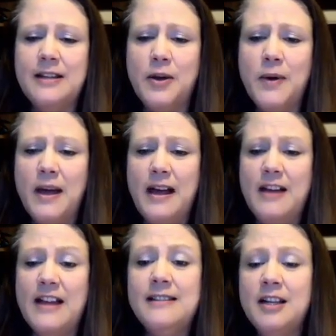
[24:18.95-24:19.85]
So
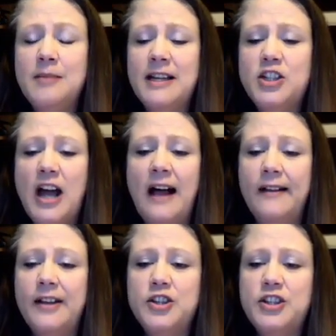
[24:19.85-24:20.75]
that's going to be a
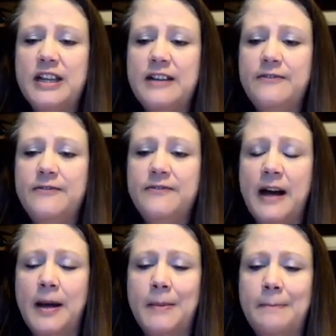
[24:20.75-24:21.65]
challenge if
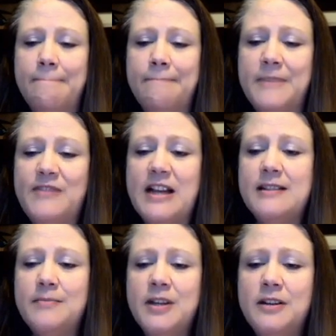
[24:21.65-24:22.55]
that's
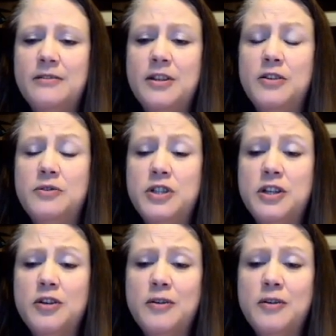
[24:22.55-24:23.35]
something that you do.